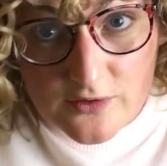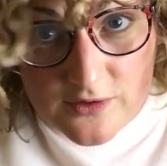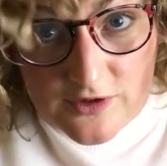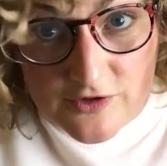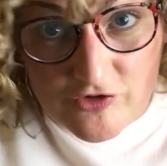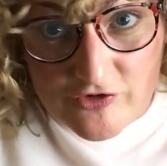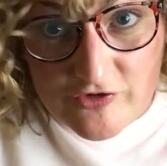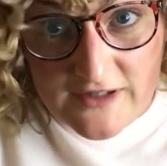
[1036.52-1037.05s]

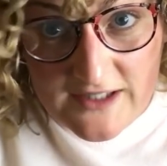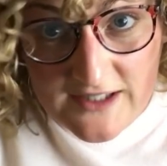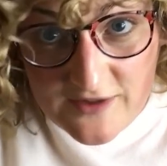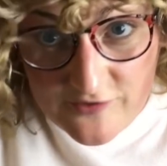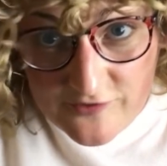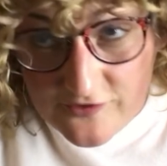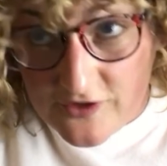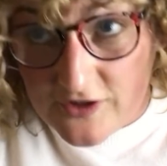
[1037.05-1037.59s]
it just
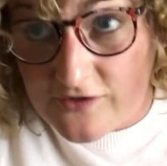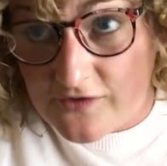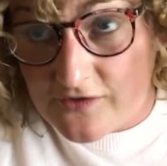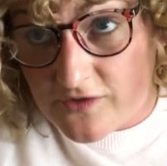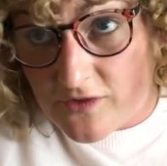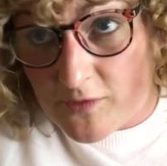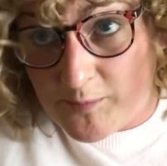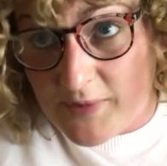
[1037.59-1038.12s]
lifted
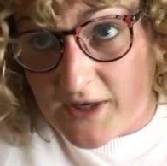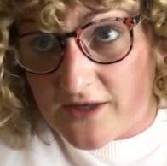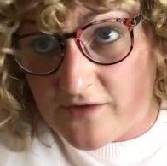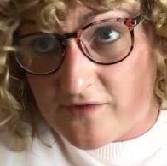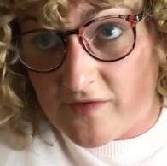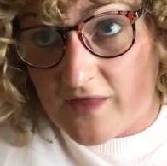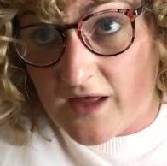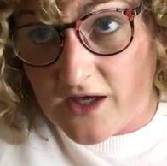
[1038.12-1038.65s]
the
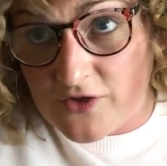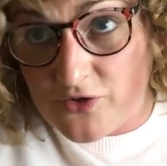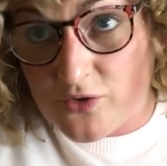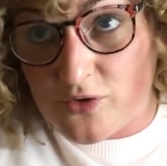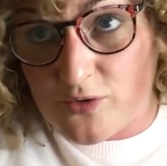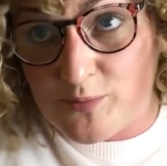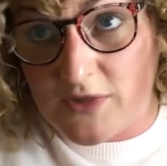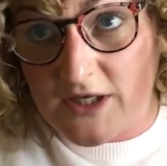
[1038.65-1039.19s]
bits that I
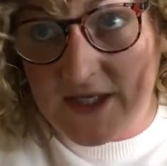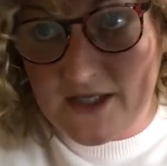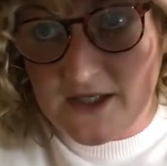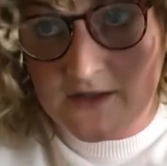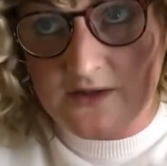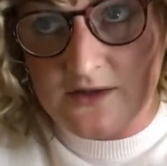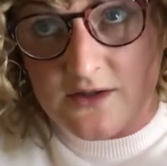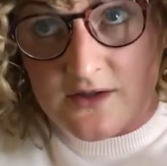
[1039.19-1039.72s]
normally,